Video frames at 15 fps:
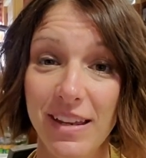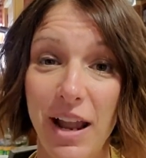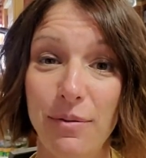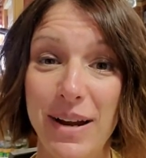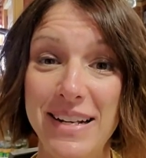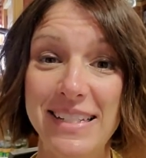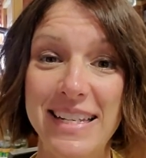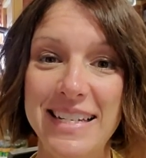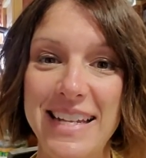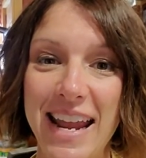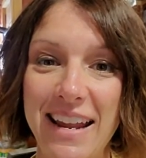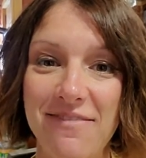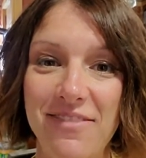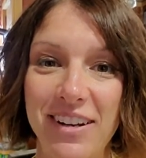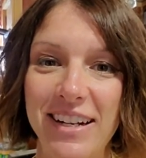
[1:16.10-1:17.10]
All right,
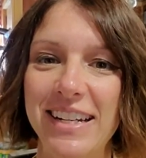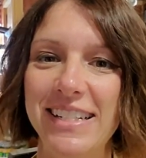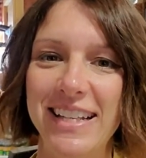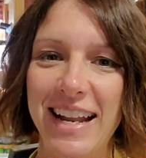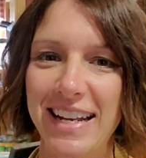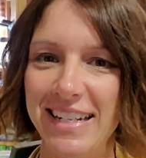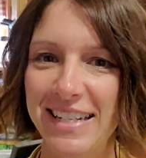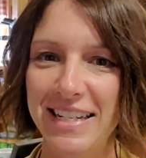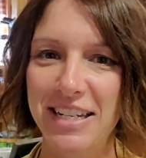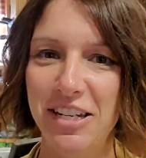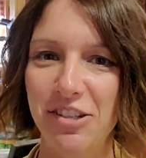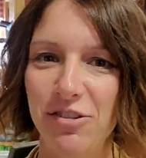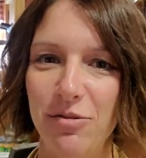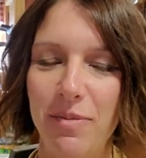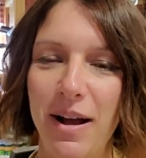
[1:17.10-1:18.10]
today I'm very excited to
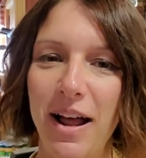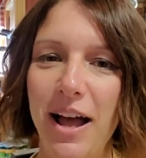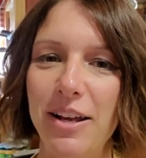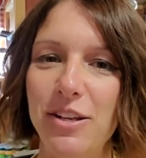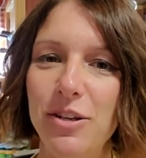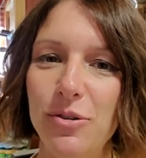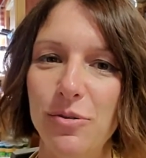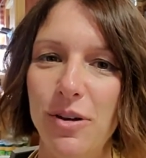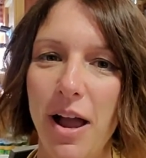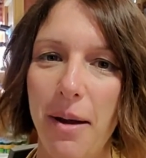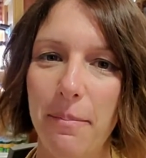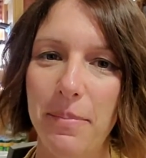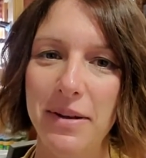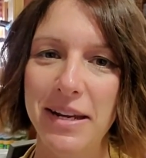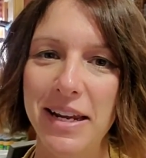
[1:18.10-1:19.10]
teach you about a new
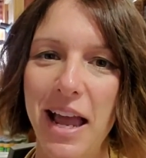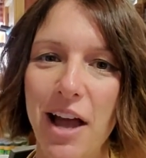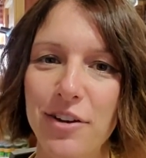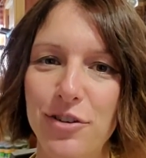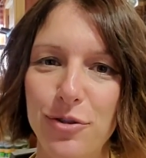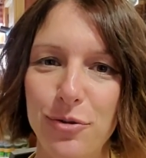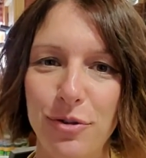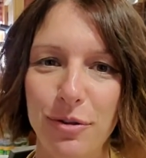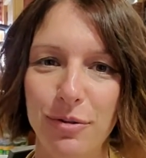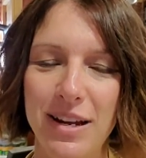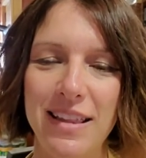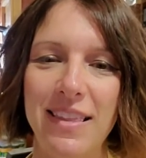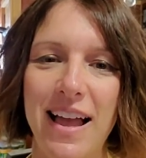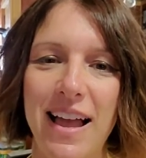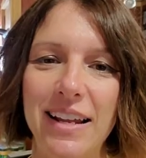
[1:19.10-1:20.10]
company, a
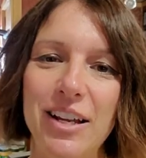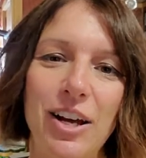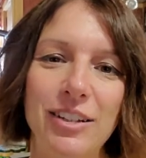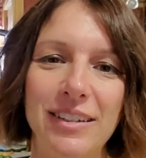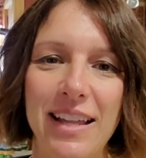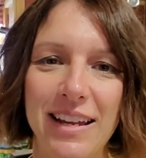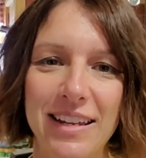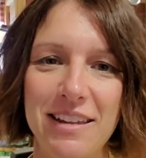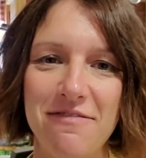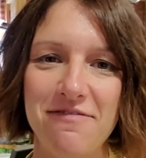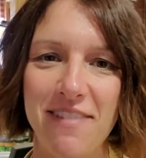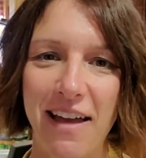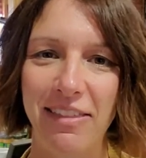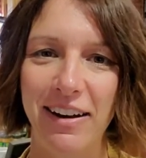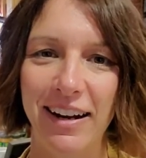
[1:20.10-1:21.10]
jewelry line called Lucky
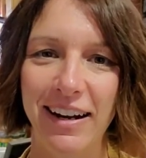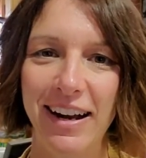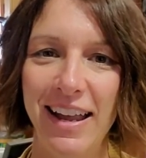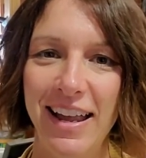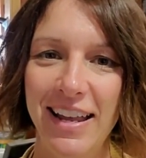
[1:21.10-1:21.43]
Feather.